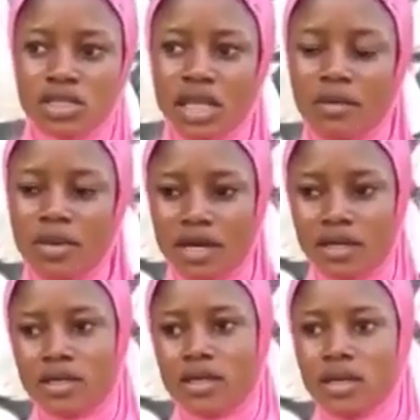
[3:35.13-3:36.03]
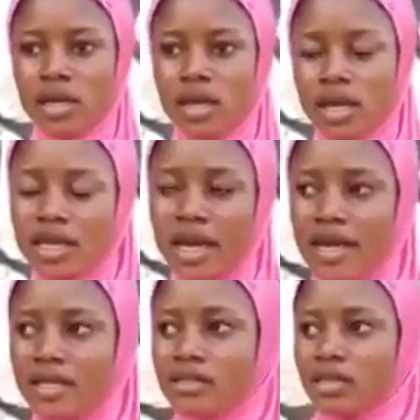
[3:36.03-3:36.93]
herself.
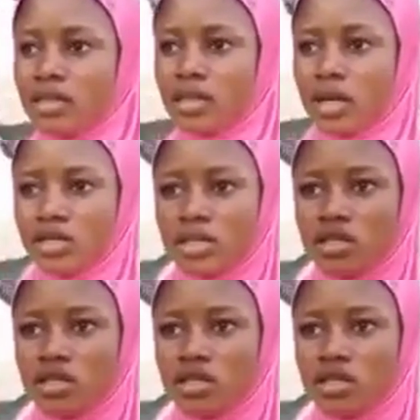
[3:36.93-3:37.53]
Okay?